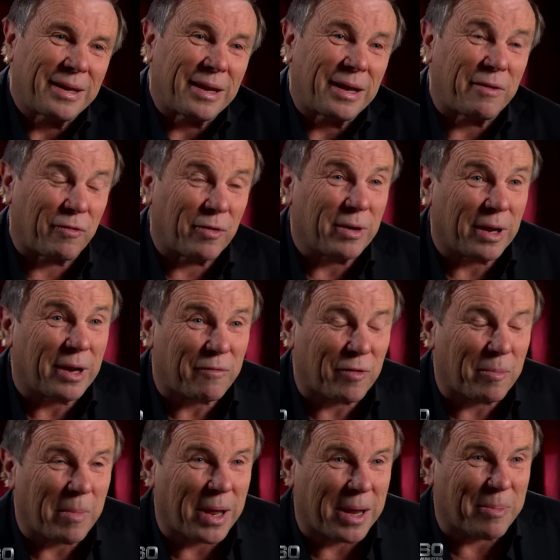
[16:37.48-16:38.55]
Even even
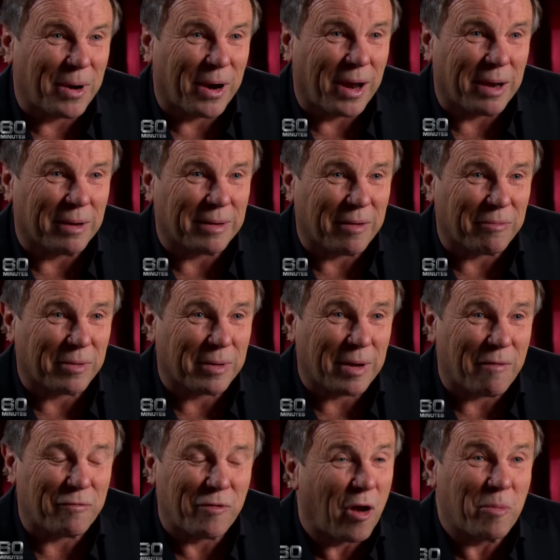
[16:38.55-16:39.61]
me, but I have,
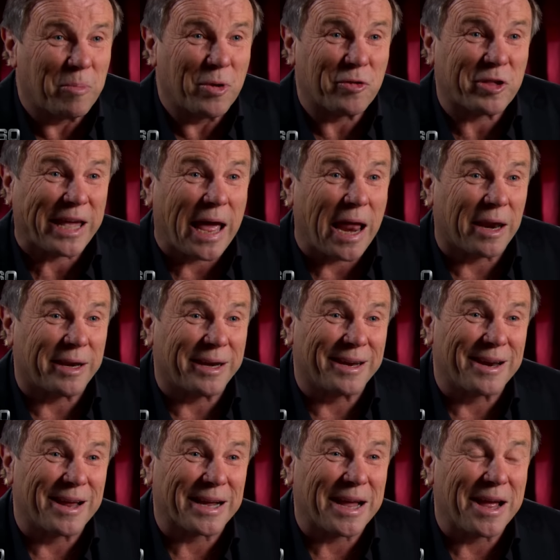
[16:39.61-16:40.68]
have no musicality and
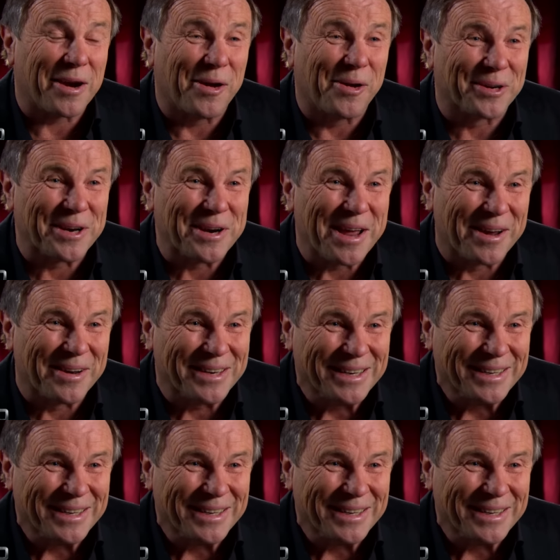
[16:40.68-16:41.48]
I can't hold a note.